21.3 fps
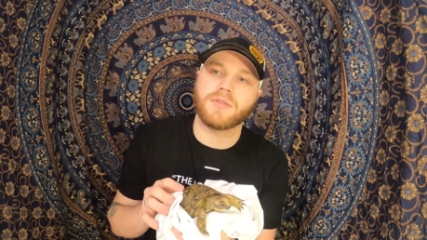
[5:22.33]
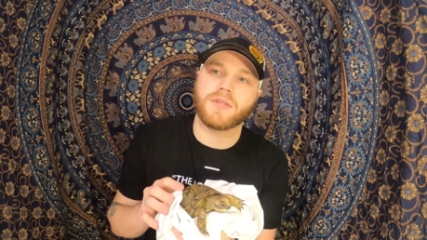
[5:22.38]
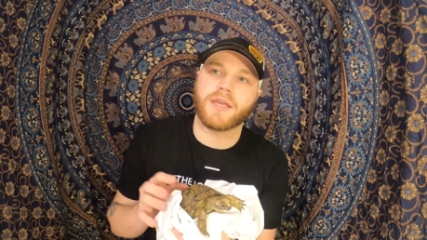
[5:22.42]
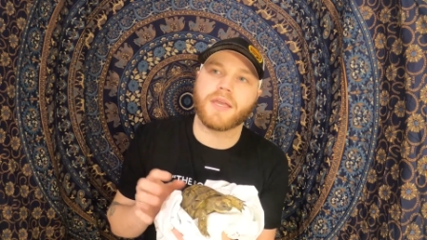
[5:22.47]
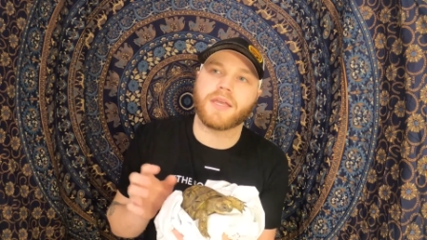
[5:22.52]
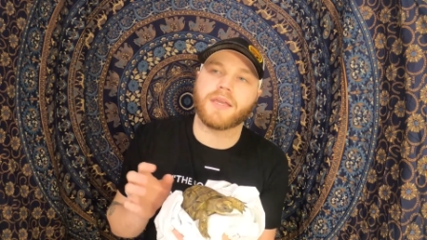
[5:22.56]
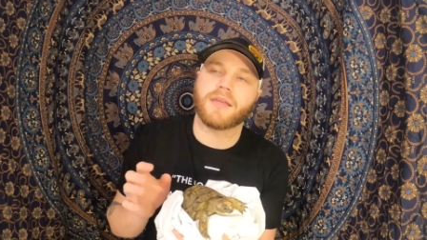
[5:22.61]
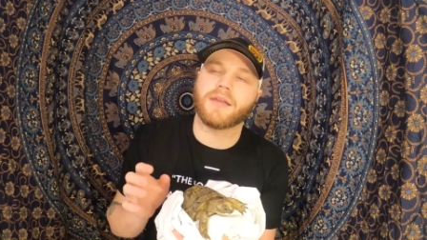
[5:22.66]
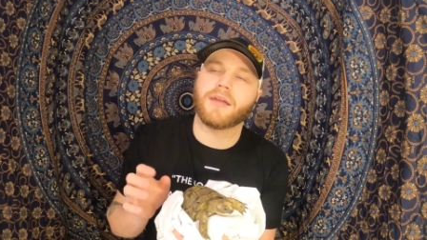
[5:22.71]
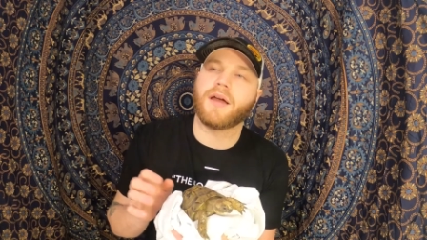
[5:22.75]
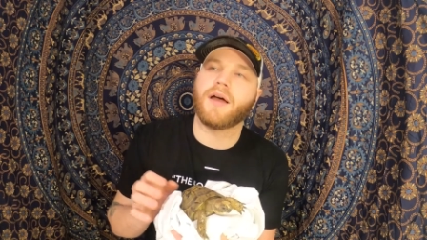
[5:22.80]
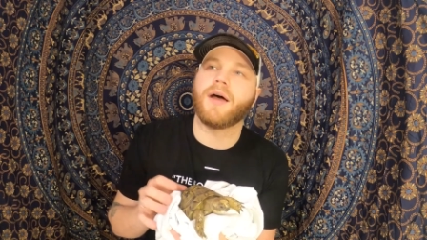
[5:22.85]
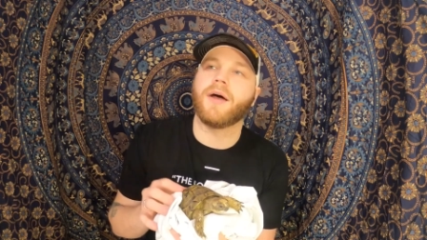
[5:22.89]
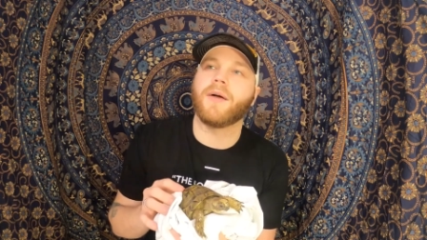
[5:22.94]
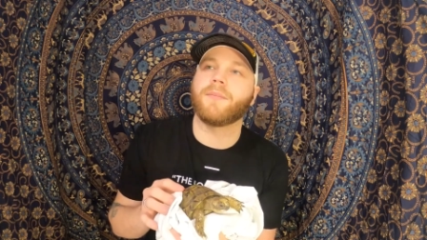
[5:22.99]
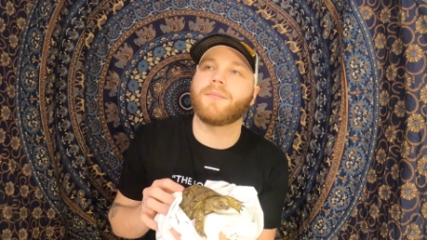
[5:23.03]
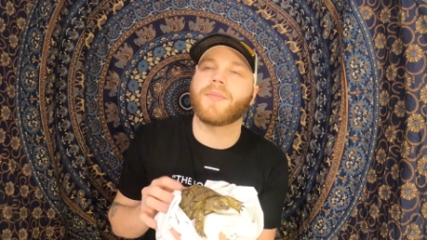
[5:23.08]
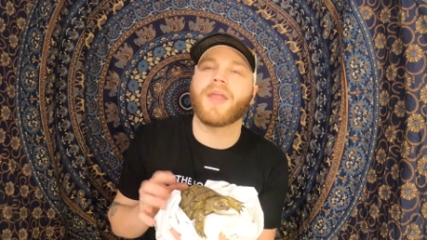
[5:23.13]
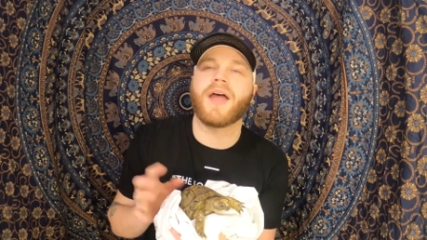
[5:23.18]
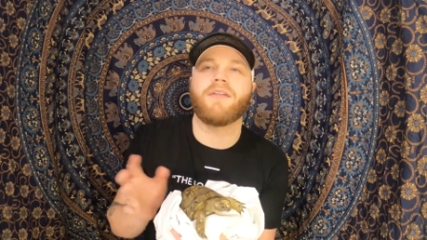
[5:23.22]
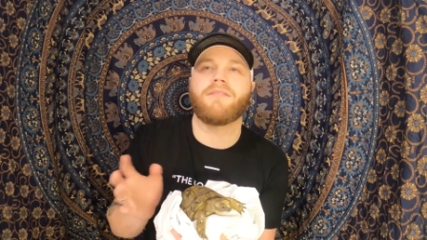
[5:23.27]
like
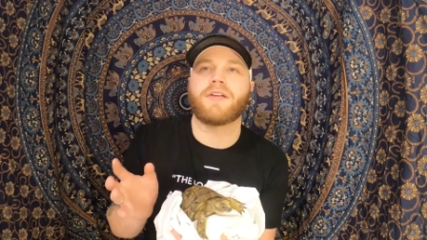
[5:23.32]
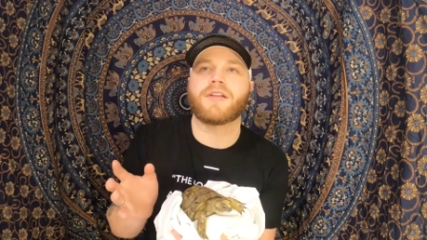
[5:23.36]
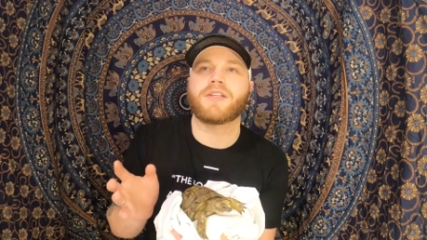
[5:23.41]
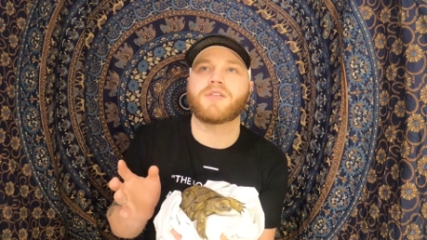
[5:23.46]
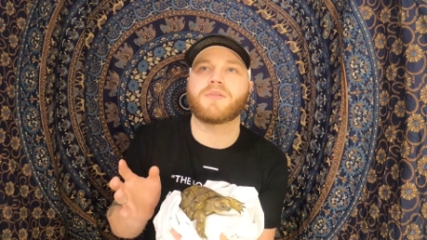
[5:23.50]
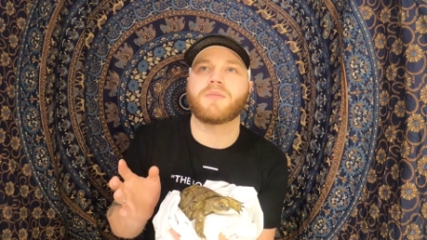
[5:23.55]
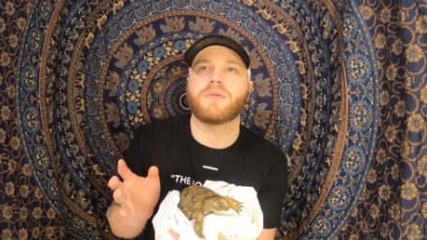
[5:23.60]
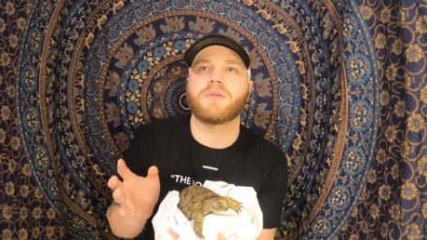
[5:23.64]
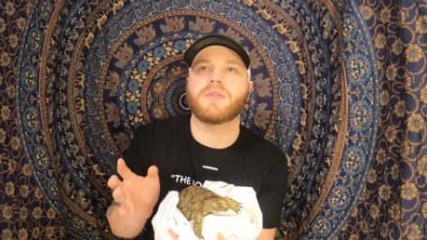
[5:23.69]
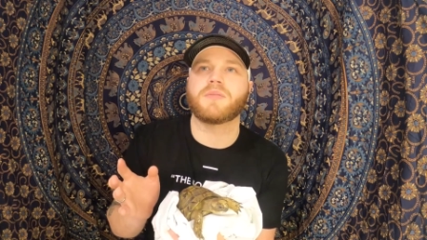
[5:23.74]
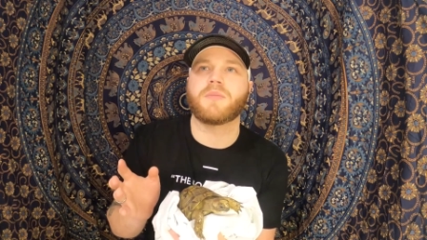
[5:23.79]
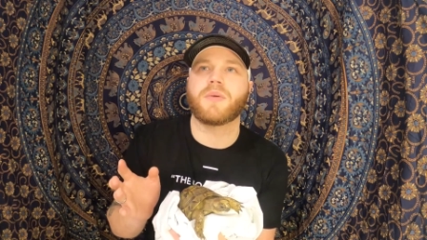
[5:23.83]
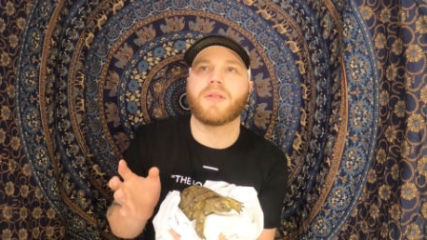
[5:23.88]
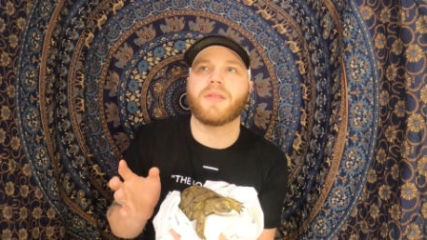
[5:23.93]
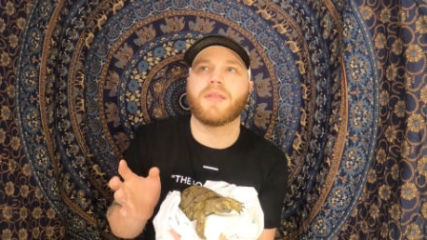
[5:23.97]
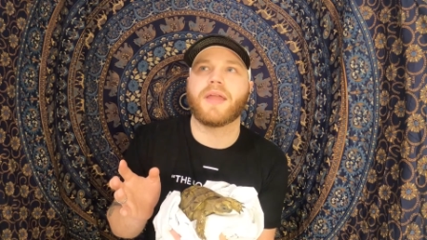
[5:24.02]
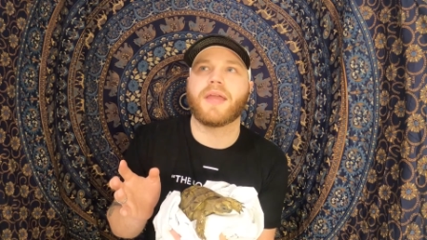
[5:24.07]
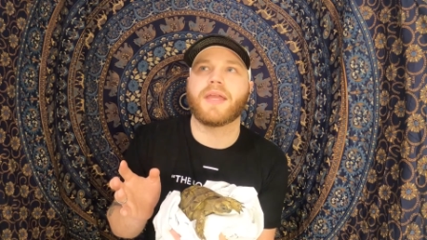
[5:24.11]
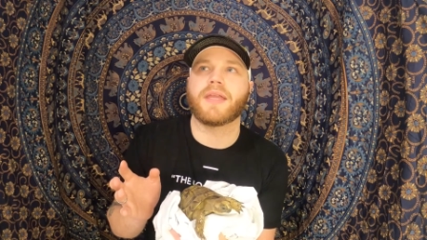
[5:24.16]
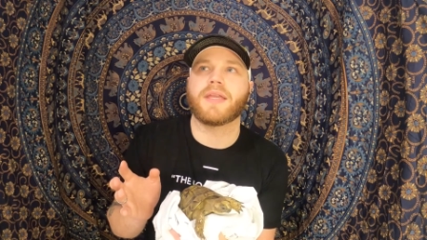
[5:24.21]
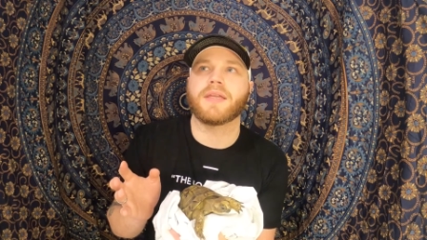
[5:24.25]
not vegetables, but
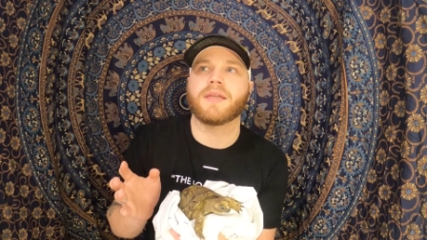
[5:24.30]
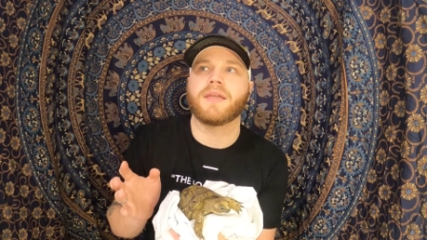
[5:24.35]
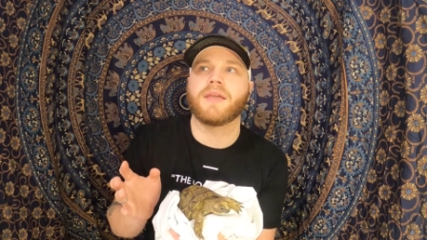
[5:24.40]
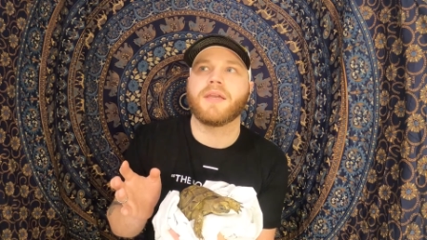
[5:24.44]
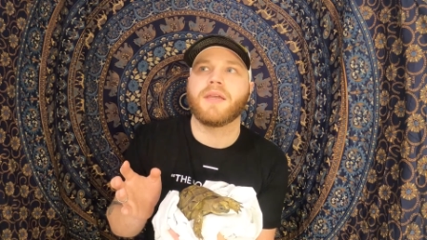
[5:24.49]
like